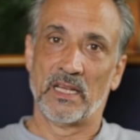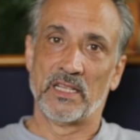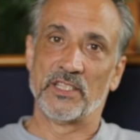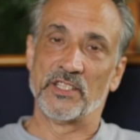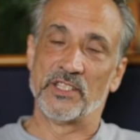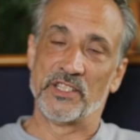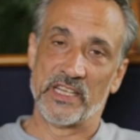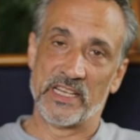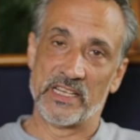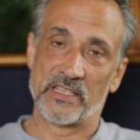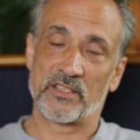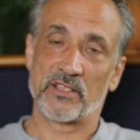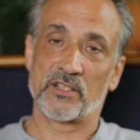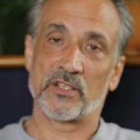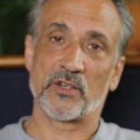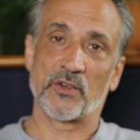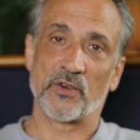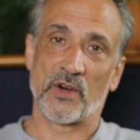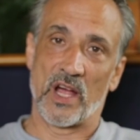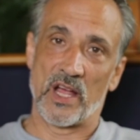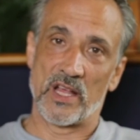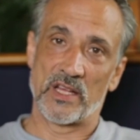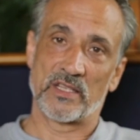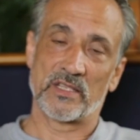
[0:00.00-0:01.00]
Jesus
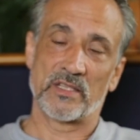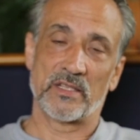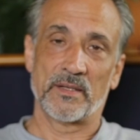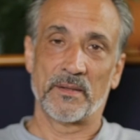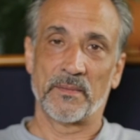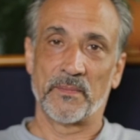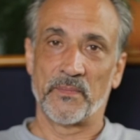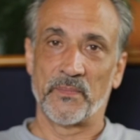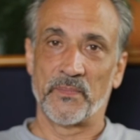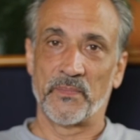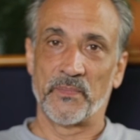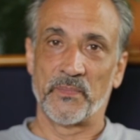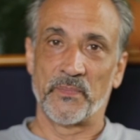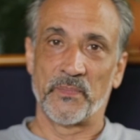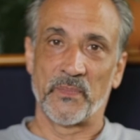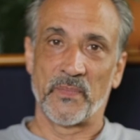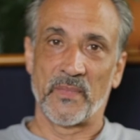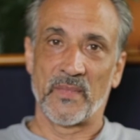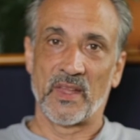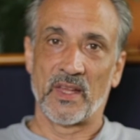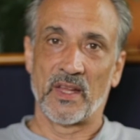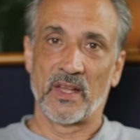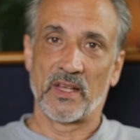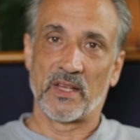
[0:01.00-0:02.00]
Christ,
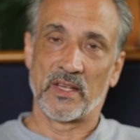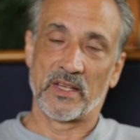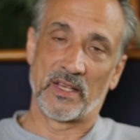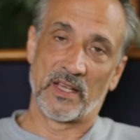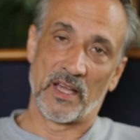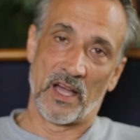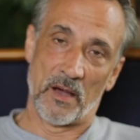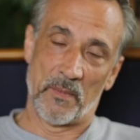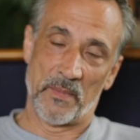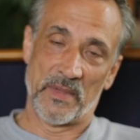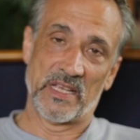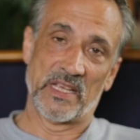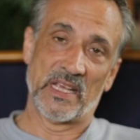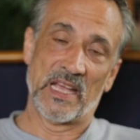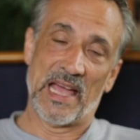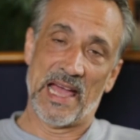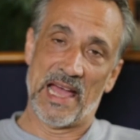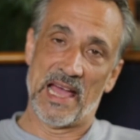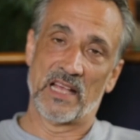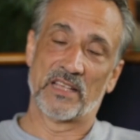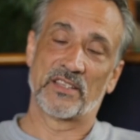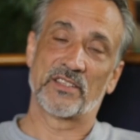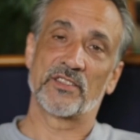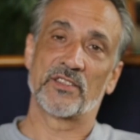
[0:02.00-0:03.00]
coming
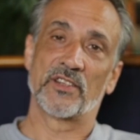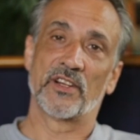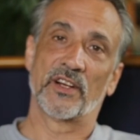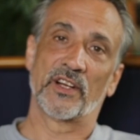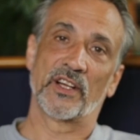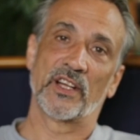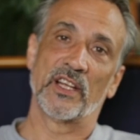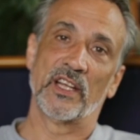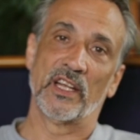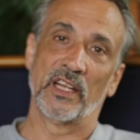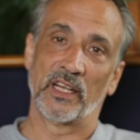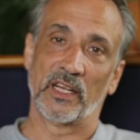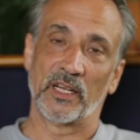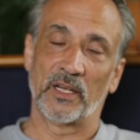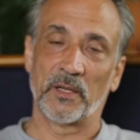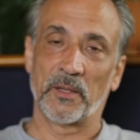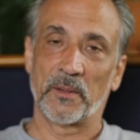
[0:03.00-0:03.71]
as their king.